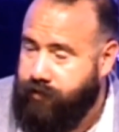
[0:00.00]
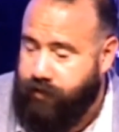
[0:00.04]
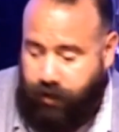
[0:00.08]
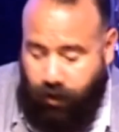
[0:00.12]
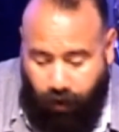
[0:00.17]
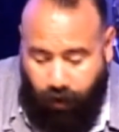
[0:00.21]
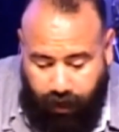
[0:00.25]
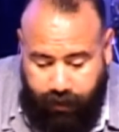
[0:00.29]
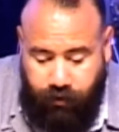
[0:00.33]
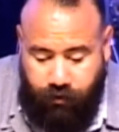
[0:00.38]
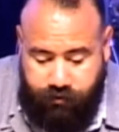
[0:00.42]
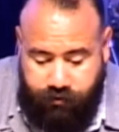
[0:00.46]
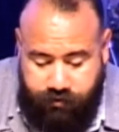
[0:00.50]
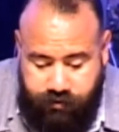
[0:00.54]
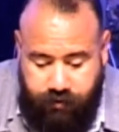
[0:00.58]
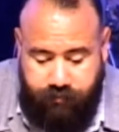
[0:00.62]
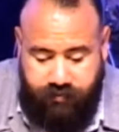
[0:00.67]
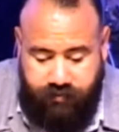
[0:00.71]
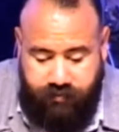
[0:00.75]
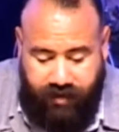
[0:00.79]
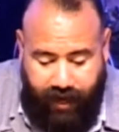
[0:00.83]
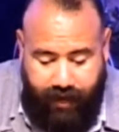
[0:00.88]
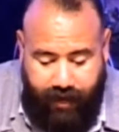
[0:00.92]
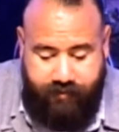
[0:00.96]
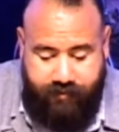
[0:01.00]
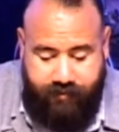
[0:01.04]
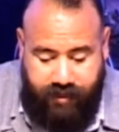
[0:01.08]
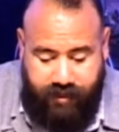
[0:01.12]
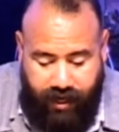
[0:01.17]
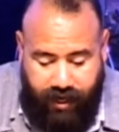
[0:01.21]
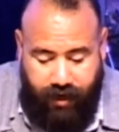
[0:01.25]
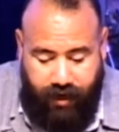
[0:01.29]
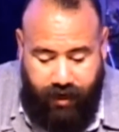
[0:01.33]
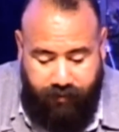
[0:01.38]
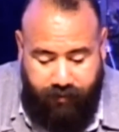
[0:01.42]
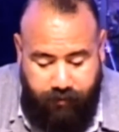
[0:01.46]
Now, I know sometimes the
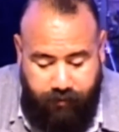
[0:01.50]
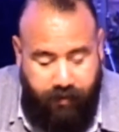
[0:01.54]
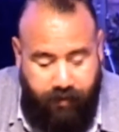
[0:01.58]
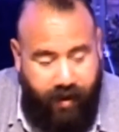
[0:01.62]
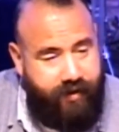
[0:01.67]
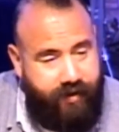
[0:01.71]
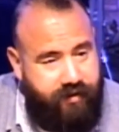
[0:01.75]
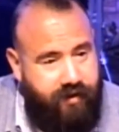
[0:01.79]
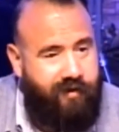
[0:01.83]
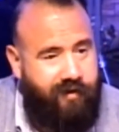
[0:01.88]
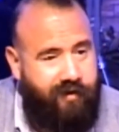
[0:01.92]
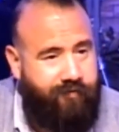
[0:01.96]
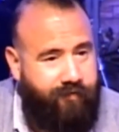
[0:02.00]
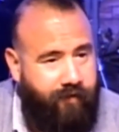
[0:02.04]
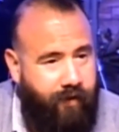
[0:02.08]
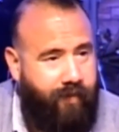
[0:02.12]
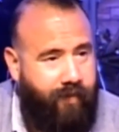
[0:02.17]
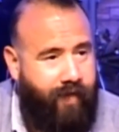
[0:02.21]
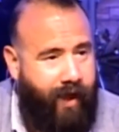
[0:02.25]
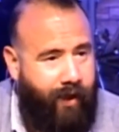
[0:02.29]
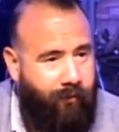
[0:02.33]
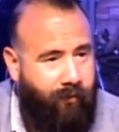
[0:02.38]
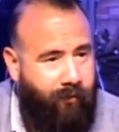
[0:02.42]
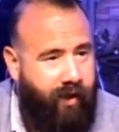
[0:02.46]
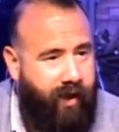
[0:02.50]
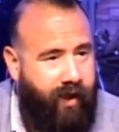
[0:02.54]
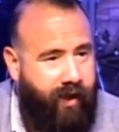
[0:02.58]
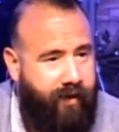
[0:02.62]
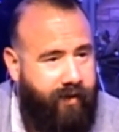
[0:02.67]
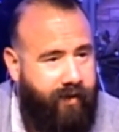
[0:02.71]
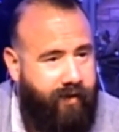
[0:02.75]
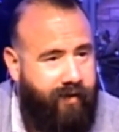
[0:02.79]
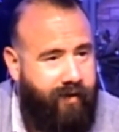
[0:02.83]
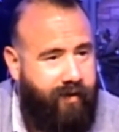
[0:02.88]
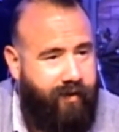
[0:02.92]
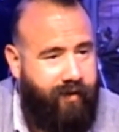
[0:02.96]
enemy makes us feel that way,
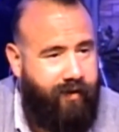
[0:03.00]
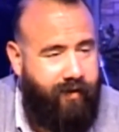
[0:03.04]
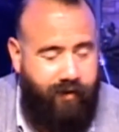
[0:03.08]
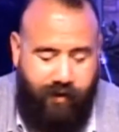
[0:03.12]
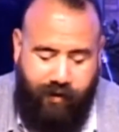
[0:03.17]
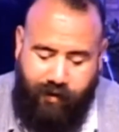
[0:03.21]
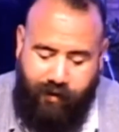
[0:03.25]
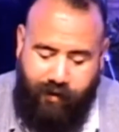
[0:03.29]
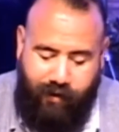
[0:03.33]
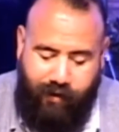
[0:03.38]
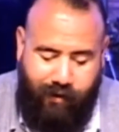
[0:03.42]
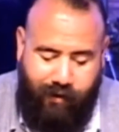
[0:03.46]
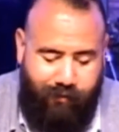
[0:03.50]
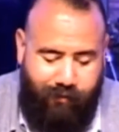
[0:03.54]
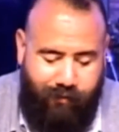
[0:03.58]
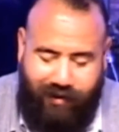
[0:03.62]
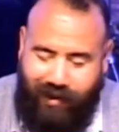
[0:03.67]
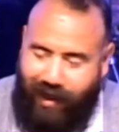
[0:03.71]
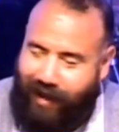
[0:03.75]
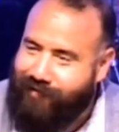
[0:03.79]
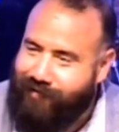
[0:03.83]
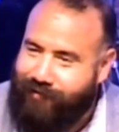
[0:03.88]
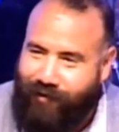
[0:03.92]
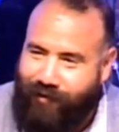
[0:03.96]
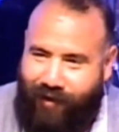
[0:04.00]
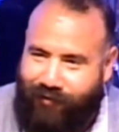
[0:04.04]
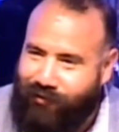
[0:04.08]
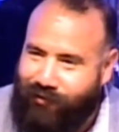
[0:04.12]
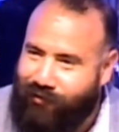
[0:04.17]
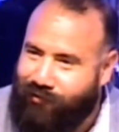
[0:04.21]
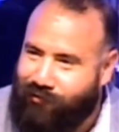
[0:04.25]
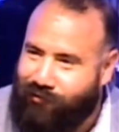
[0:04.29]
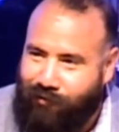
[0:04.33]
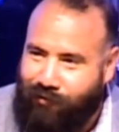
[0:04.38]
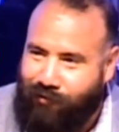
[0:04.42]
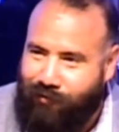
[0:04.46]
but that's not the
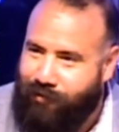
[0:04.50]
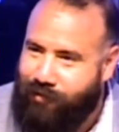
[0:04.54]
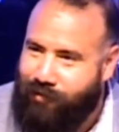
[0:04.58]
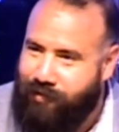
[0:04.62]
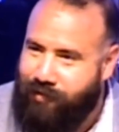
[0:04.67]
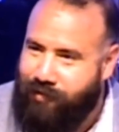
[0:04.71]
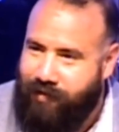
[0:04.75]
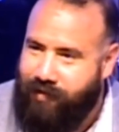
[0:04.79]
truth.